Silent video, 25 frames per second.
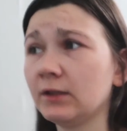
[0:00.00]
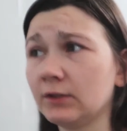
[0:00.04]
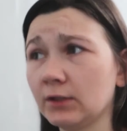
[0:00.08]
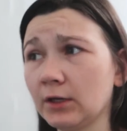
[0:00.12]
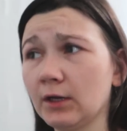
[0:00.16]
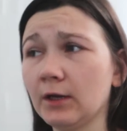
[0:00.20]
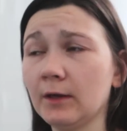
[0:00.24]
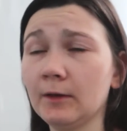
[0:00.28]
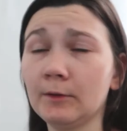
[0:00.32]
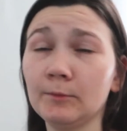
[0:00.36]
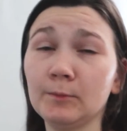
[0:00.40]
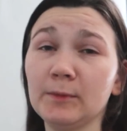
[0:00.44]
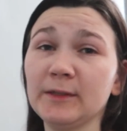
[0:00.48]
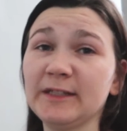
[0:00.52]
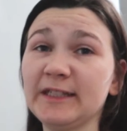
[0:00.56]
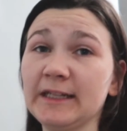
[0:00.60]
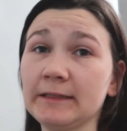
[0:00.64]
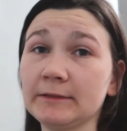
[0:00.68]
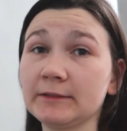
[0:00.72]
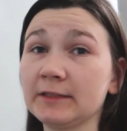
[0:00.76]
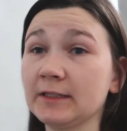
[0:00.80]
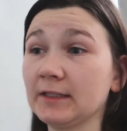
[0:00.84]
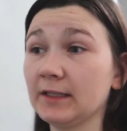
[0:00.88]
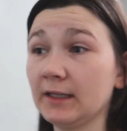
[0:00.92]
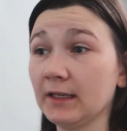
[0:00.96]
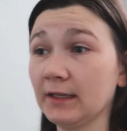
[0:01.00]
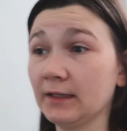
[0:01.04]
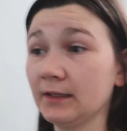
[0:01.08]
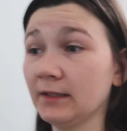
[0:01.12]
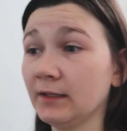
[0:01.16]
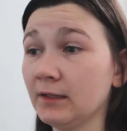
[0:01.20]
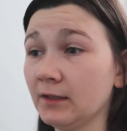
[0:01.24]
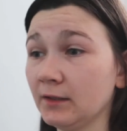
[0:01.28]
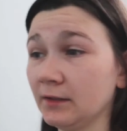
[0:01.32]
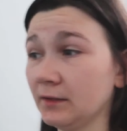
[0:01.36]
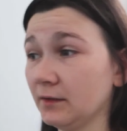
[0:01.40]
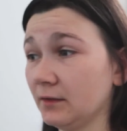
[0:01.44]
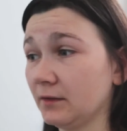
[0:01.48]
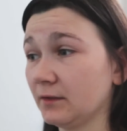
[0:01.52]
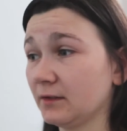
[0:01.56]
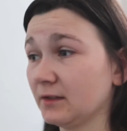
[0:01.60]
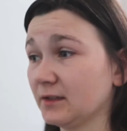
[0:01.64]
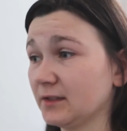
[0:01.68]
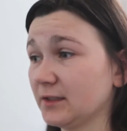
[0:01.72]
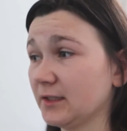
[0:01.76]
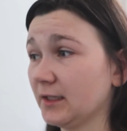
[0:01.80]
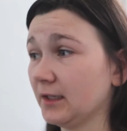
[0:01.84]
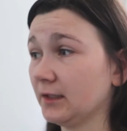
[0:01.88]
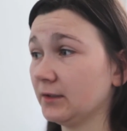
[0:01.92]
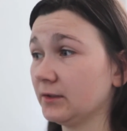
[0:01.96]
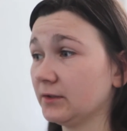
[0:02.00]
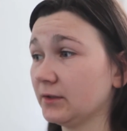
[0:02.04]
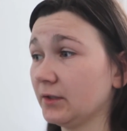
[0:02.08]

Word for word: Go help my dad today, like I said.